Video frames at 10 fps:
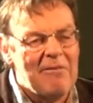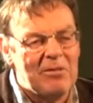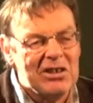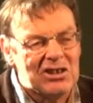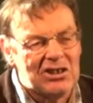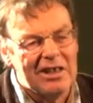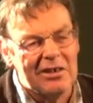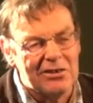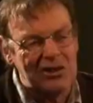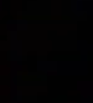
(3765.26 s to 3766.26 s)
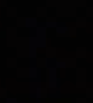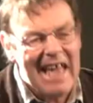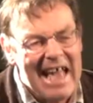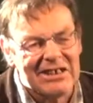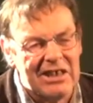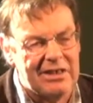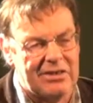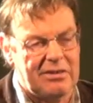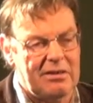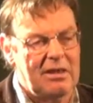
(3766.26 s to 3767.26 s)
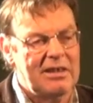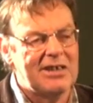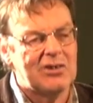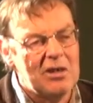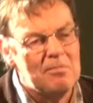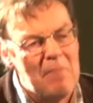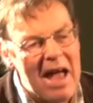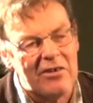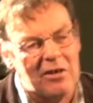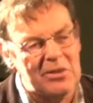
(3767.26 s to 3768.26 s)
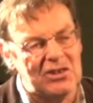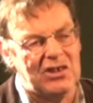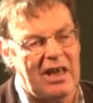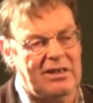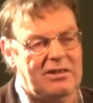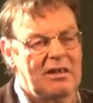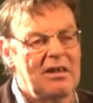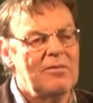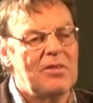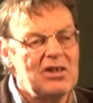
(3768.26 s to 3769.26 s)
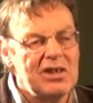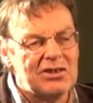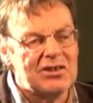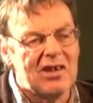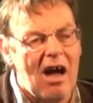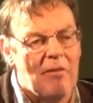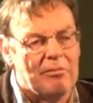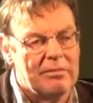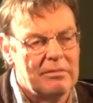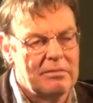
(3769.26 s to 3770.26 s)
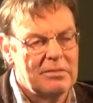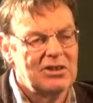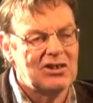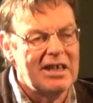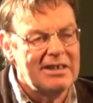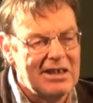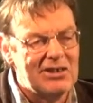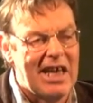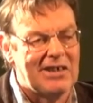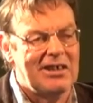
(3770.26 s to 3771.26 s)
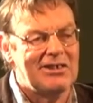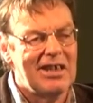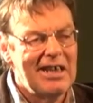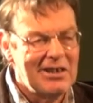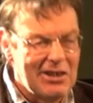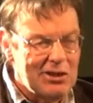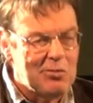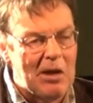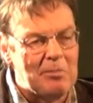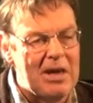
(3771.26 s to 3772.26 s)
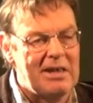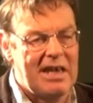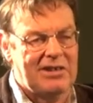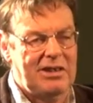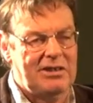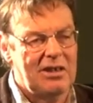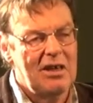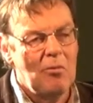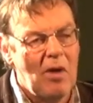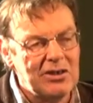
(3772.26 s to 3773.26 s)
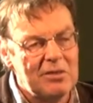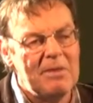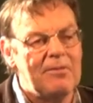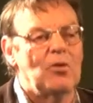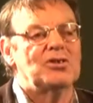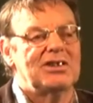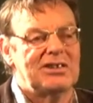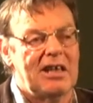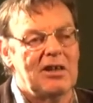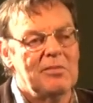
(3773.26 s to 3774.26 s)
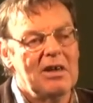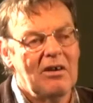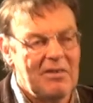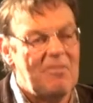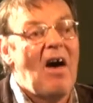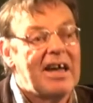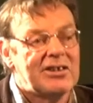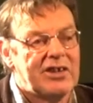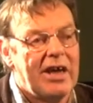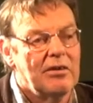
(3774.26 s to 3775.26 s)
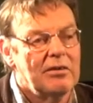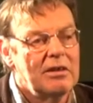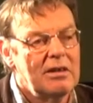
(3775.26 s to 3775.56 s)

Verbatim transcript: every single state asset. Yeah, That's yeah. going to bankrupt the state for years to come. The state needs assets, it needs well-paying assets. Why should it be forced to sell them in a fire sale